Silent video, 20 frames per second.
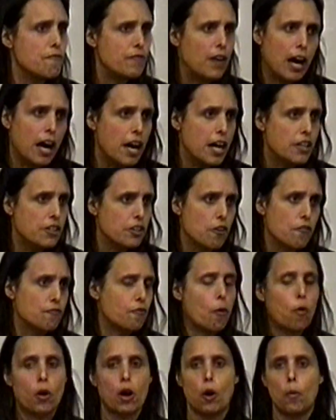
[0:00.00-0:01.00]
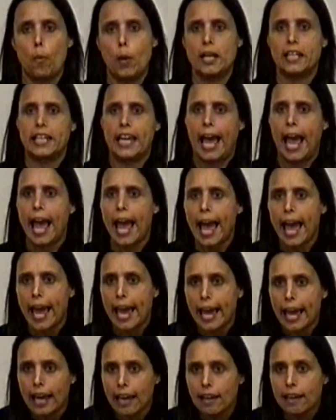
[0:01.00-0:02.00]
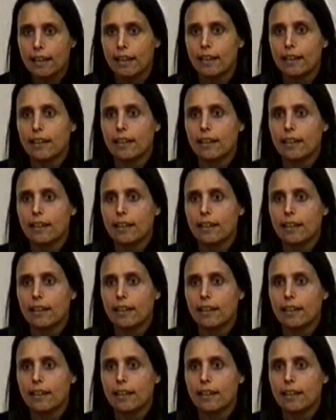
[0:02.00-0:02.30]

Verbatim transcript: fund or 401k.